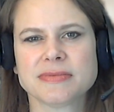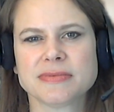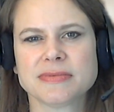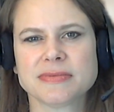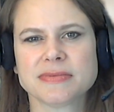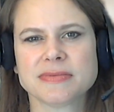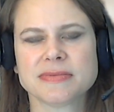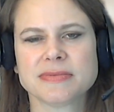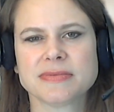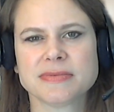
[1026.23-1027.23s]

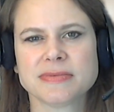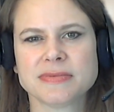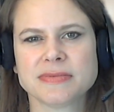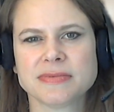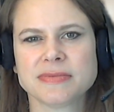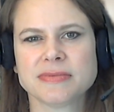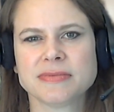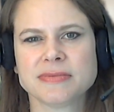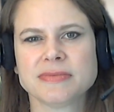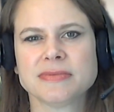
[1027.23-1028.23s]

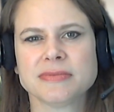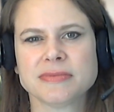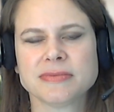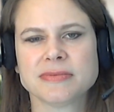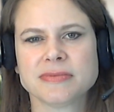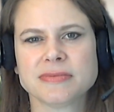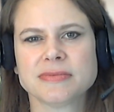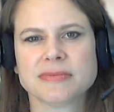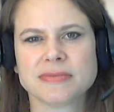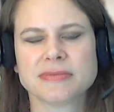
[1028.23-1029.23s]

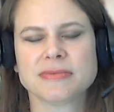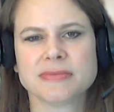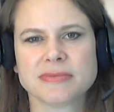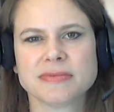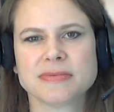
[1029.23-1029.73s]
(not speaking)